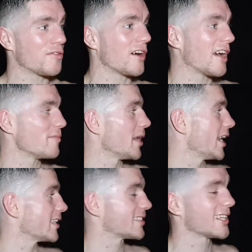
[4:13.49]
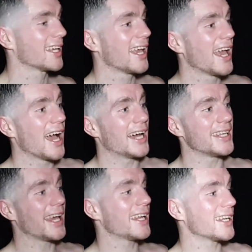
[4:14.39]
5 minutes, and
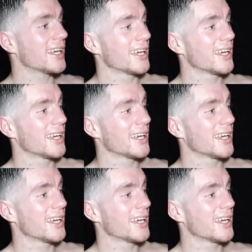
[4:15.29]
then